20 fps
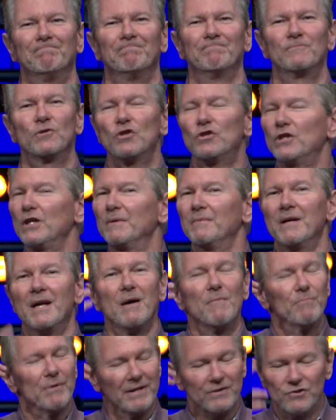Just say,
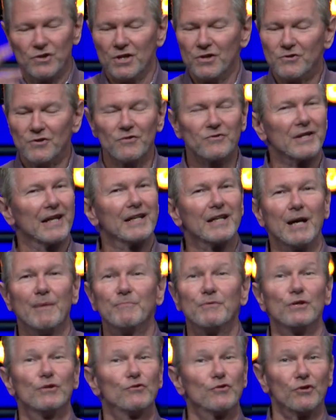pray, Jesus, I come
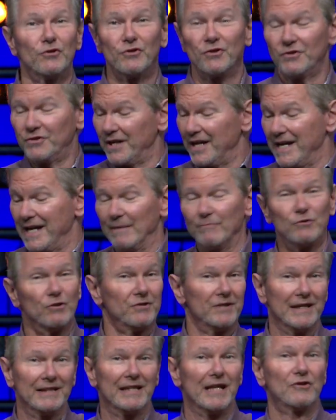to you just as I am,
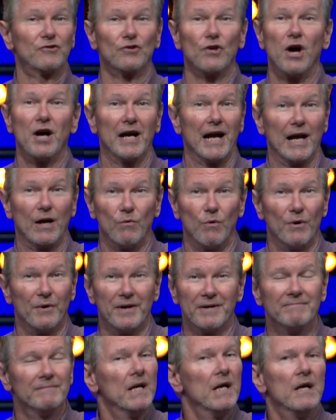just like that song I
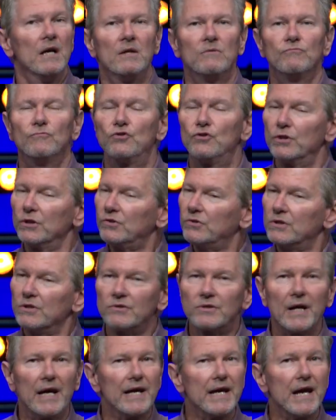quoted. Just
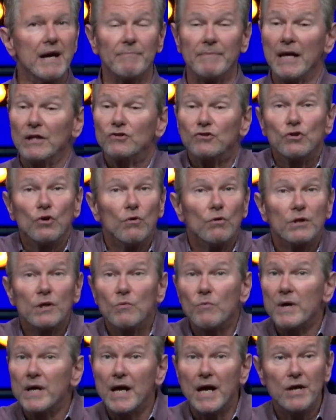as I am. That's the only
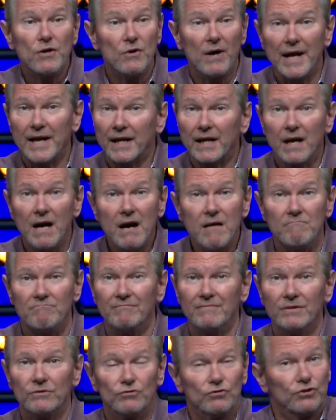way I know how to come,
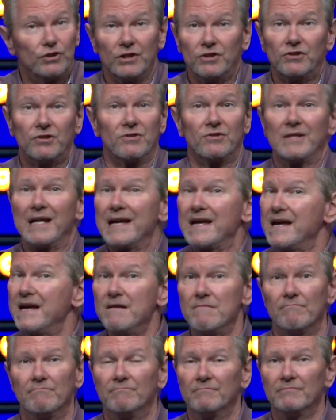just as I
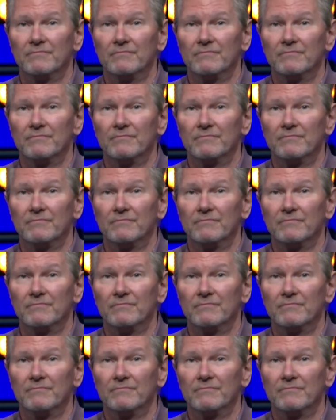am.